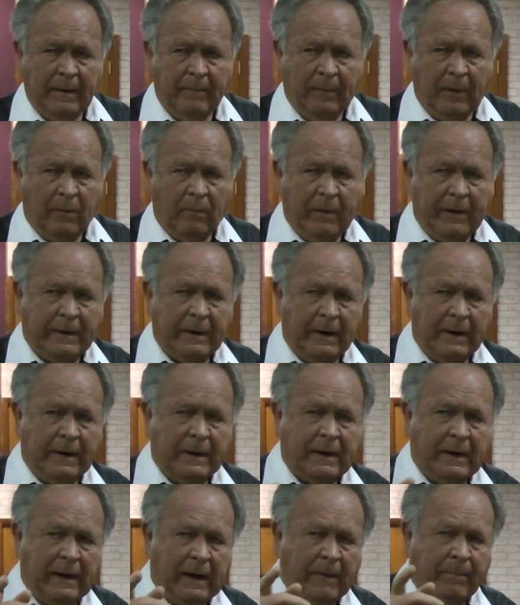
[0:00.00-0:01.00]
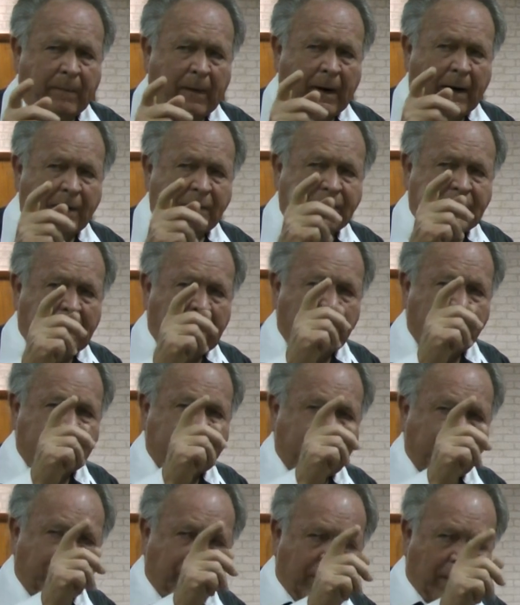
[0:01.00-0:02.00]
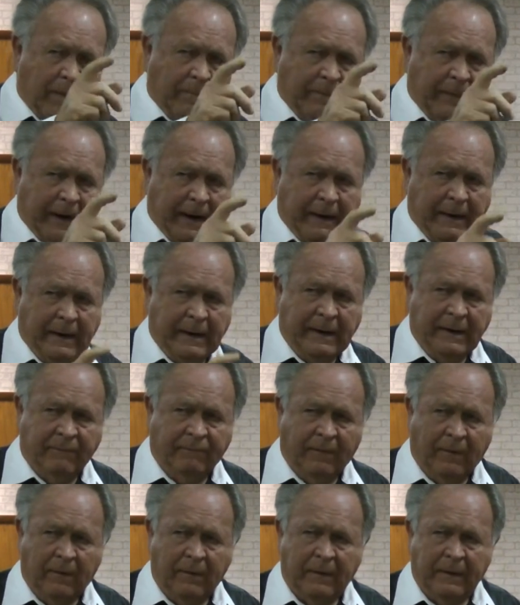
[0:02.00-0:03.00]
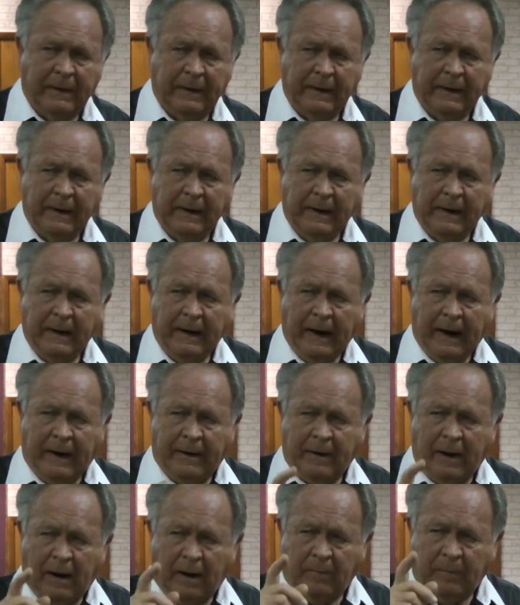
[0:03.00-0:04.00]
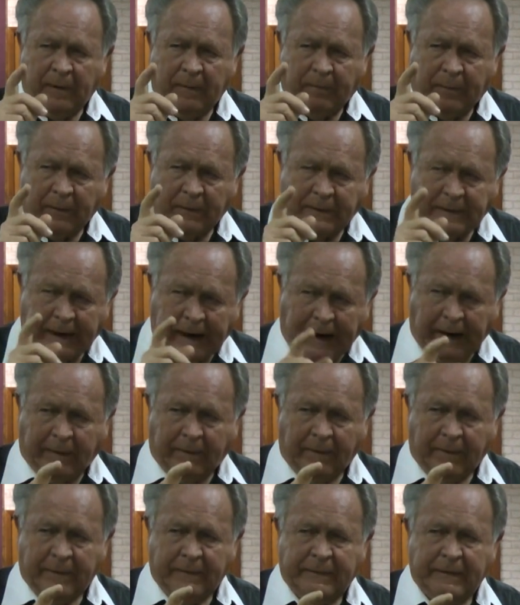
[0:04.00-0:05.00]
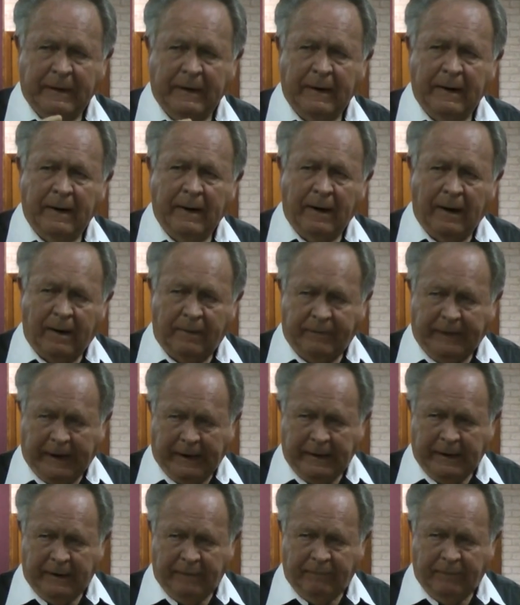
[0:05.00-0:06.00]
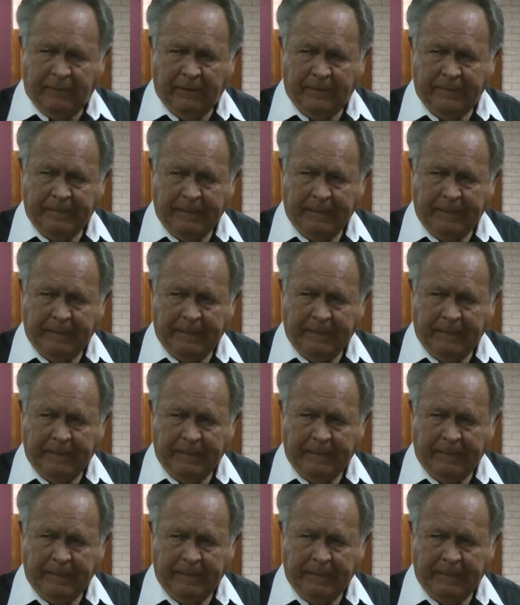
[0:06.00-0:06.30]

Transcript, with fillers: but we can keep ourselves from that evil and not be partakers of that evil.